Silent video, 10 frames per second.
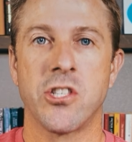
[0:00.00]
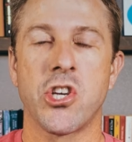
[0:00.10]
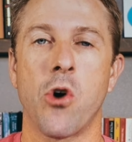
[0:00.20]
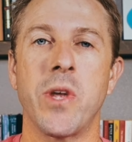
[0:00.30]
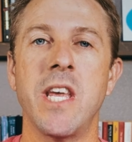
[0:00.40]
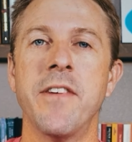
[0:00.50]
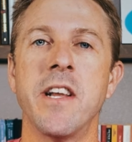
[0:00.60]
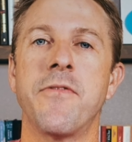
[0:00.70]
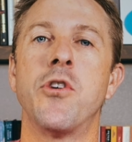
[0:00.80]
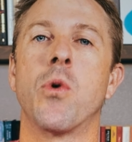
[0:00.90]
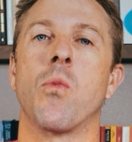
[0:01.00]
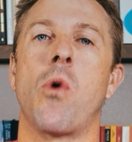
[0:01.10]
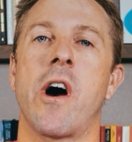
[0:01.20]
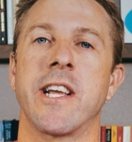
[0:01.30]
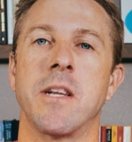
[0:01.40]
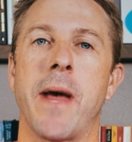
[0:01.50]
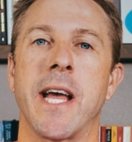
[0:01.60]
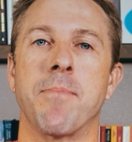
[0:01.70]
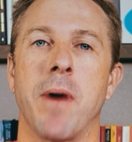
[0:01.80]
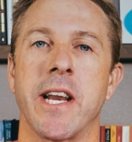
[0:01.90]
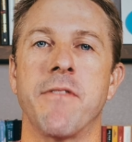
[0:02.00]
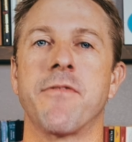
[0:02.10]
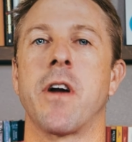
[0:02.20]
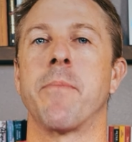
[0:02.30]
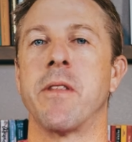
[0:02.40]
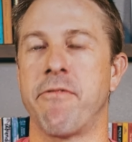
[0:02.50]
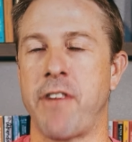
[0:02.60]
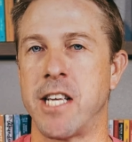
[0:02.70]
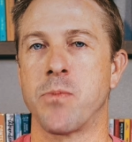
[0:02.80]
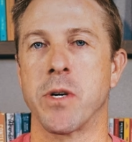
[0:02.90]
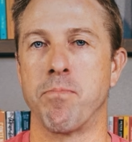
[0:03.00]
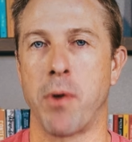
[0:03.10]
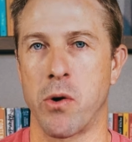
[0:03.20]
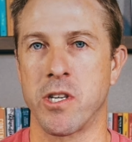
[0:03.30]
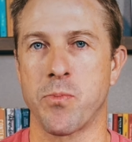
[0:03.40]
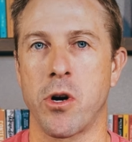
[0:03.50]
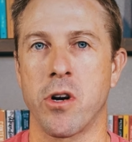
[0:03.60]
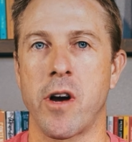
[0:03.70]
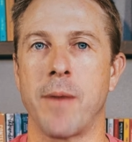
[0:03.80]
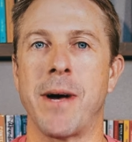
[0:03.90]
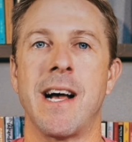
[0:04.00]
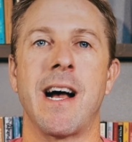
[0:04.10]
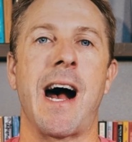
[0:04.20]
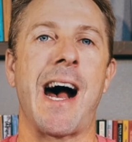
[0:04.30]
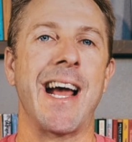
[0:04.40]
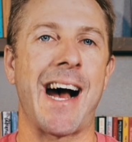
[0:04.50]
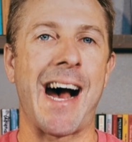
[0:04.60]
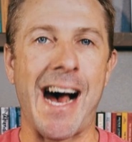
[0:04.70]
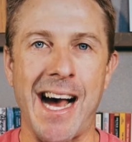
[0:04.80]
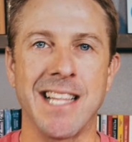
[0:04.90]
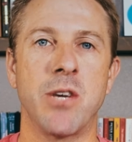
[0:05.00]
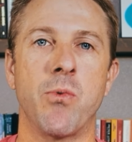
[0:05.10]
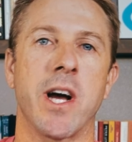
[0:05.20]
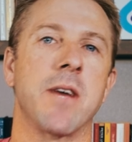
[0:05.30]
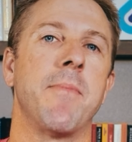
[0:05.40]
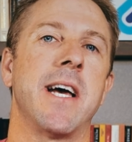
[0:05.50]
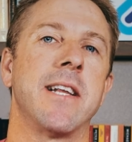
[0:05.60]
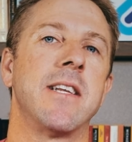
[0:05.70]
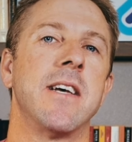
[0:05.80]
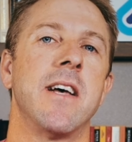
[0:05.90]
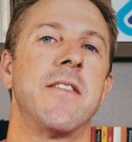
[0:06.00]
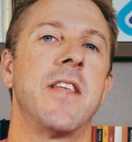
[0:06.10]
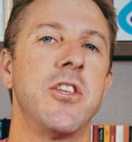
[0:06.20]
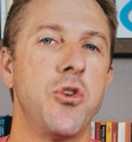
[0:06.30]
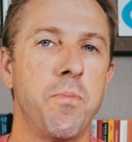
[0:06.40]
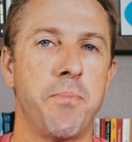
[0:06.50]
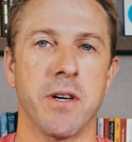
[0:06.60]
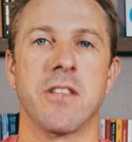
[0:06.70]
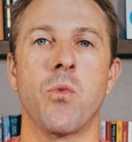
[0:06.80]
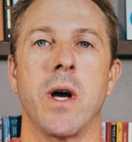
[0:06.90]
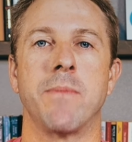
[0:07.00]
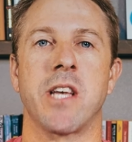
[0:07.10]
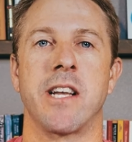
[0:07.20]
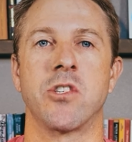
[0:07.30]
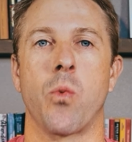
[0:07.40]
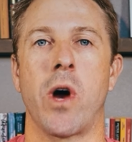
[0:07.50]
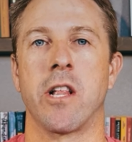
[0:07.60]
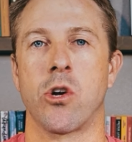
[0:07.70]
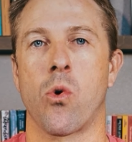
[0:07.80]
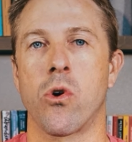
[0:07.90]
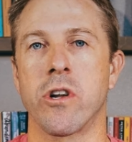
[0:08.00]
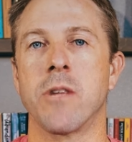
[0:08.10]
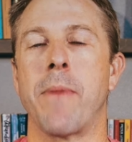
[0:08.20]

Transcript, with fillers: So, even if you are wanting to make money from the Facebook bonus program, I highly recommend that you build a website as well in order to